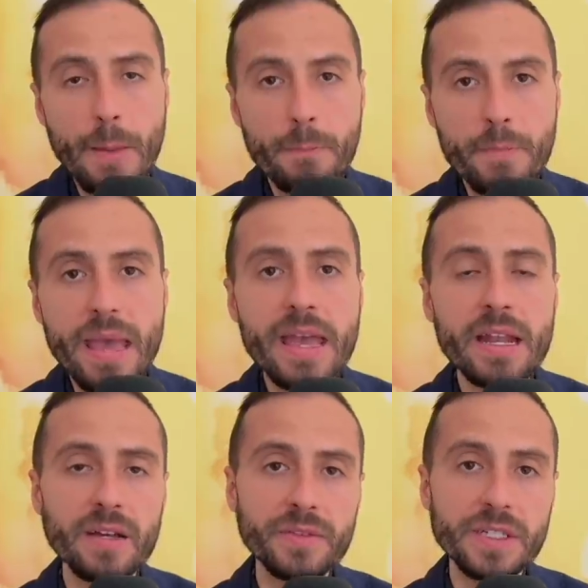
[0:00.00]
man
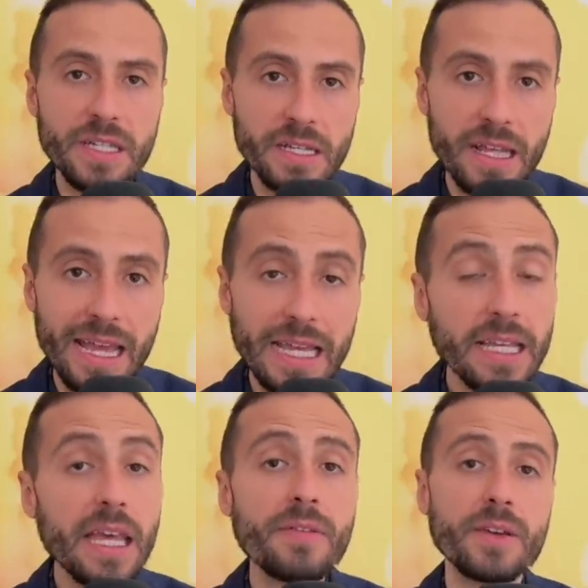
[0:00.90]
of sin,
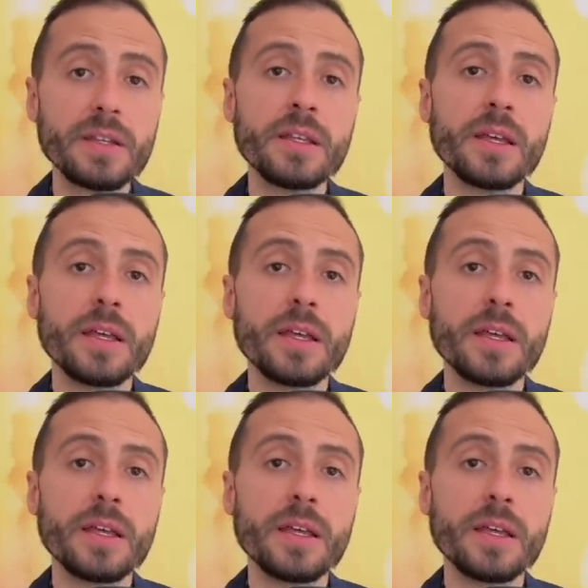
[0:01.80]
given